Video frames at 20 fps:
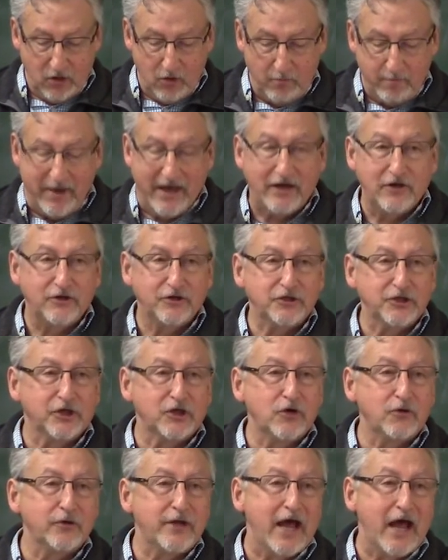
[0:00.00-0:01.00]
Better to
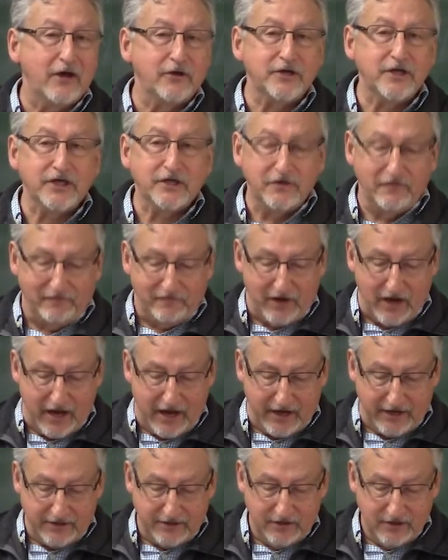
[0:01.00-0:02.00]
go down
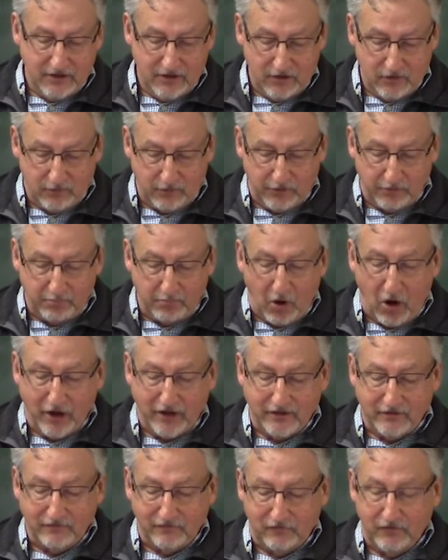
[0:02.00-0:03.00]
dignified with
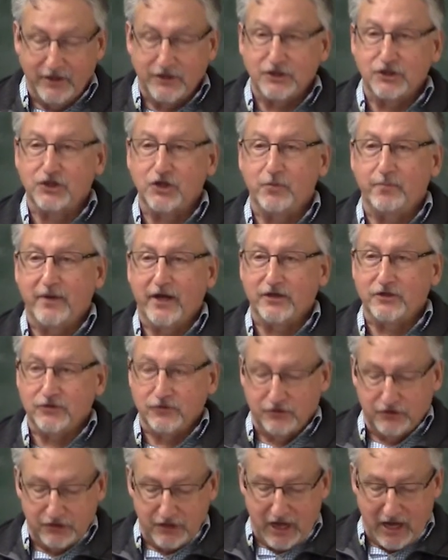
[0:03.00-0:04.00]
boughten friendship at
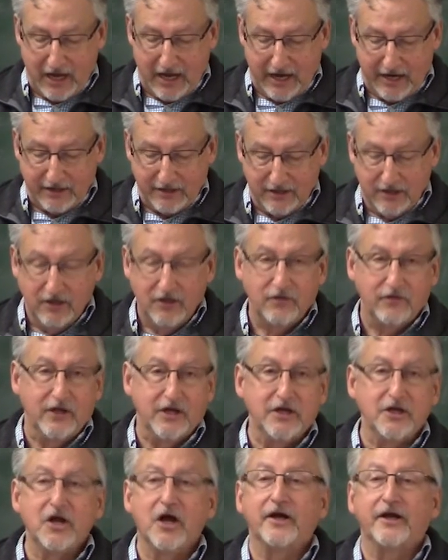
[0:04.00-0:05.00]
your side
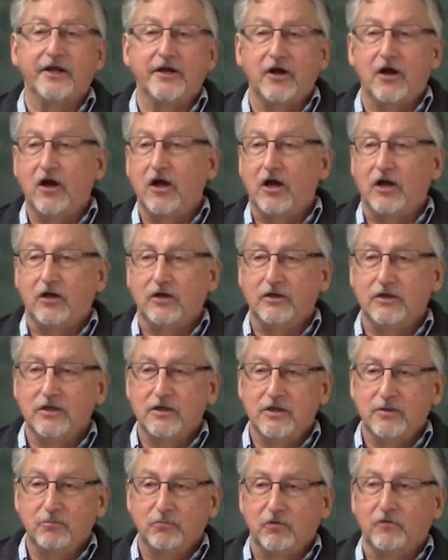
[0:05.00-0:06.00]
than none at all.
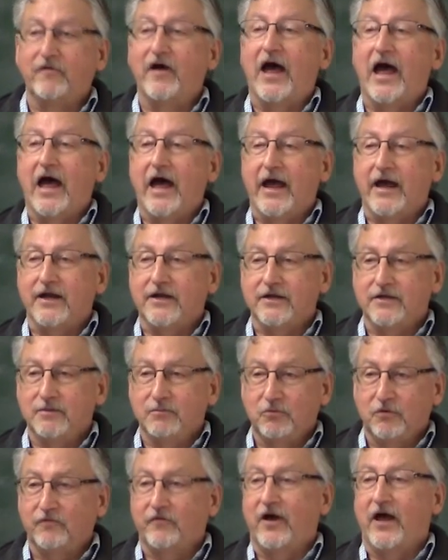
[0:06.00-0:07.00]
Provide,
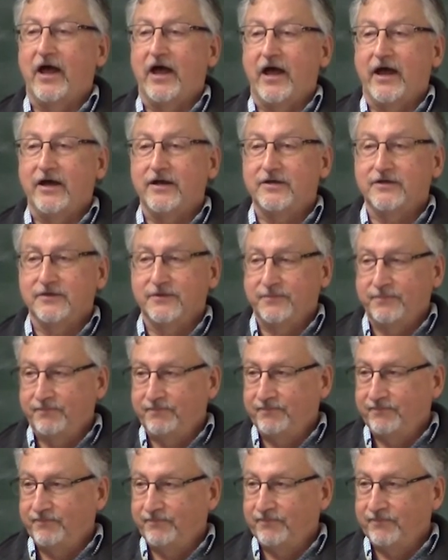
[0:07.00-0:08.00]
provide.
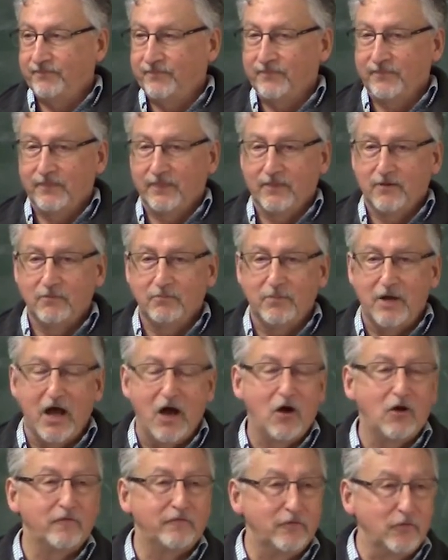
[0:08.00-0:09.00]

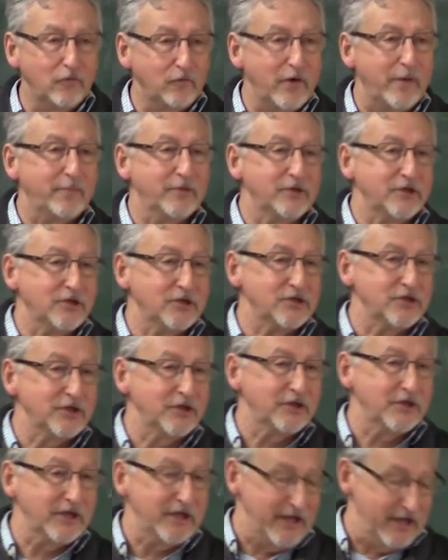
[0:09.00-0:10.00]
Powerful repetition
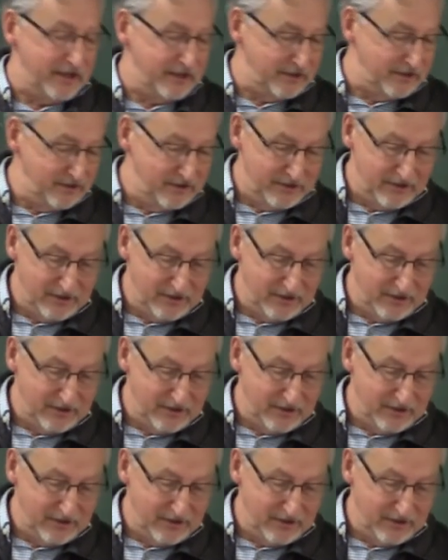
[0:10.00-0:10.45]
at the end.